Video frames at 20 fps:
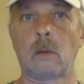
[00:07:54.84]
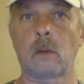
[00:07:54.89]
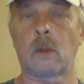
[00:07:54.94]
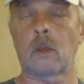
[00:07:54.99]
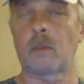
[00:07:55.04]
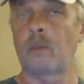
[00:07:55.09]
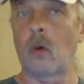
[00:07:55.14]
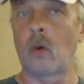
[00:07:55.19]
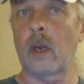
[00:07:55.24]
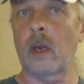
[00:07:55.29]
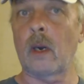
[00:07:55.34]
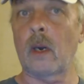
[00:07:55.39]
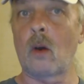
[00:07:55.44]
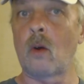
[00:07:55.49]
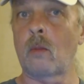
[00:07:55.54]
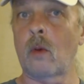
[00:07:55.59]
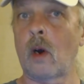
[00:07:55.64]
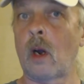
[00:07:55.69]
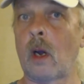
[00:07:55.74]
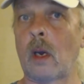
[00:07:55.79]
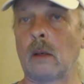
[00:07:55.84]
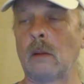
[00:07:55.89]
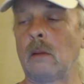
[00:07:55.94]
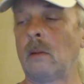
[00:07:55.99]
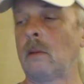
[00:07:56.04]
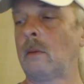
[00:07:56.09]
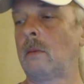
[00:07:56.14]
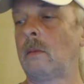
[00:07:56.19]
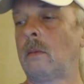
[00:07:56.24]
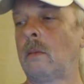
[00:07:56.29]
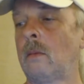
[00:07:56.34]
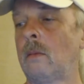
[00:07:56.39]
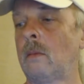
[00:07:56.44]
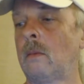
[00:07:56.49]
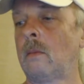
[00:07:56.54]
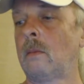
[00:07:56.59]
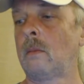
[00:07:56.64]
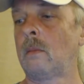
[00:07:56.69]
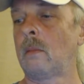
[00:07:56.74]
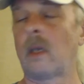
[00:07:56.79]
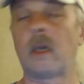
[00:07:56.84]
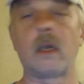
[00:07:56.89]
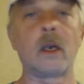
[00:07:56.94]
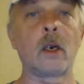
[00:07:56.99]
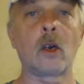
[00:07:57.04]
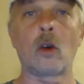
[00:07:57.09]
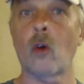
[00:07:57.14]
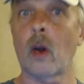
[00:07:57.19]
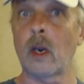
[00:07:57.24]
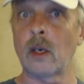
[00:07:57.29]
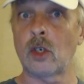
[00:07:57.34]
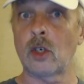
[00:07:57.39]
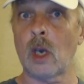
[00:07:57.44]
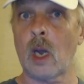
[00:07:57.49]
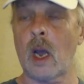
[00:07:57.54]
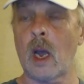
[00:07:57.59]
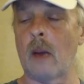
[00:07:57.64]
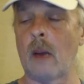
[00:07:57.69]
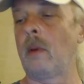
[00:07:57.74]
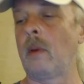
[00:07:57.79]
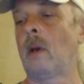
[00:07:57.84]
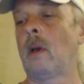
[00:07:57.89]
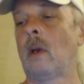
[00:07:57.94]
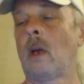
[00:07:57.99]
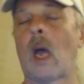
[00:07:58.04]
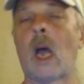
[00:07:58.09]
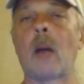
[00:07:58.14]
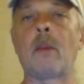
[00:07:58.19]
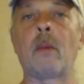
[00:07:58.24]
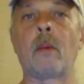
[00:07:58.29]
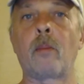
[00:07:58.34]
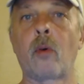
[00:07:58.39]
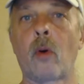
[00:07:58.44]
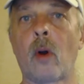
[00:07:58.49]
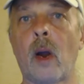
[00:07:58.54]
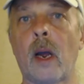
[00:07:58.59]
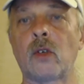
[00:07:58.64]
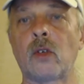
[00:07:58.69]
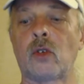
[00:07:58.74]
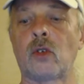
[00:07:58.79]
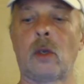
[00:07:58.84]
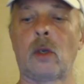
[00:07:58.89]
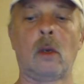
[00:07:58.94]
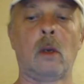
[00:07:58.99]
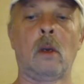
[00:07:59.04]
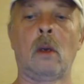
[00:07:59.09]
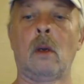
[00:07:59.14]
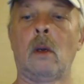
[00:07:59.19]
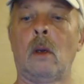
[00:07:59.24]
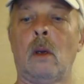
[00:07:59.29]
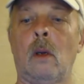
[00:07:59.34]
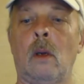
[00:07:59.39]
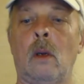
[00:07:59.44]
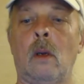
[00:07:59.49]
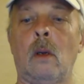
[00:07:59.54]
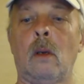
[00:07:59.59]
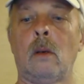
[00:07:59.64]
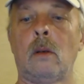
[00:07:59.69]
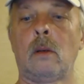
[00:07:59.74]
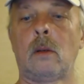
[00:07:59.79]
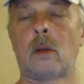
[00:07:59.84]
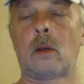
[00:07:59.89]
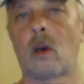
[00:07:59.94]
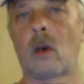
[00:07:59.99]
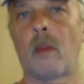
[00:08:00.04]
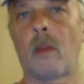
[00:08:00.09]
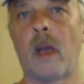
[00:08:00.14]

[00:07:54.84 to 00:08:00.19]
SMOK hit a home run. They did a great job. I'm impressed. Go to